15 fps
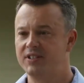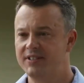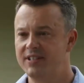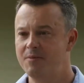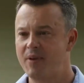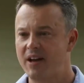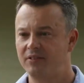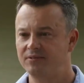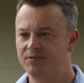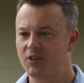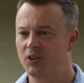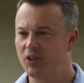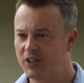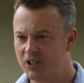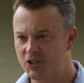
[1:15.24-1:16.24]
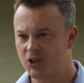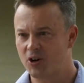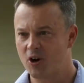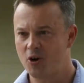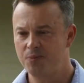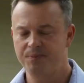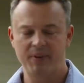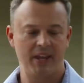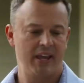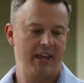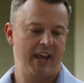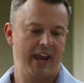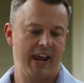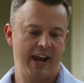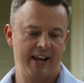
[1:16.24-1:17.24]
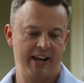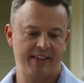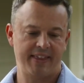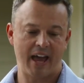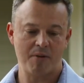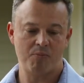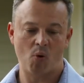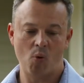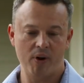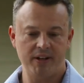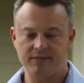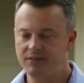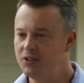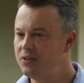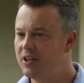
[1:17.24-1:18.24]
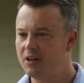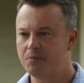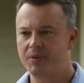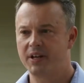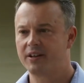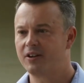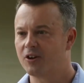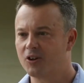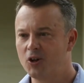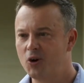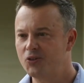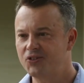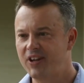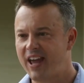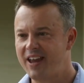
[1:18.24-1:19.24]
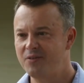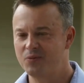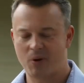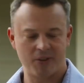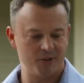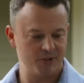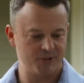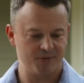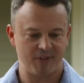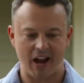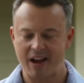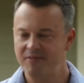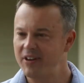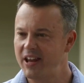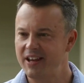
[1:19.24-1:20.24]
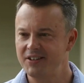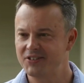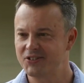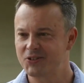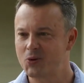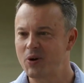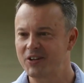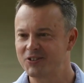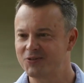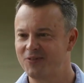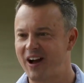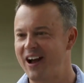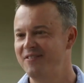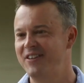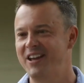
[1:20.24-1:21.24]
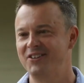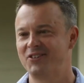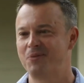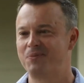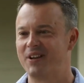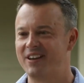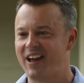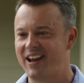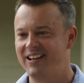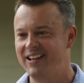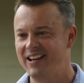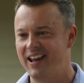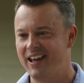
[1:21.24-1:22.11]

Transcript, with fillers: team out to look at your home, and at that point you get to pick your close date, whether it's five days, as quick as five days, up to ninety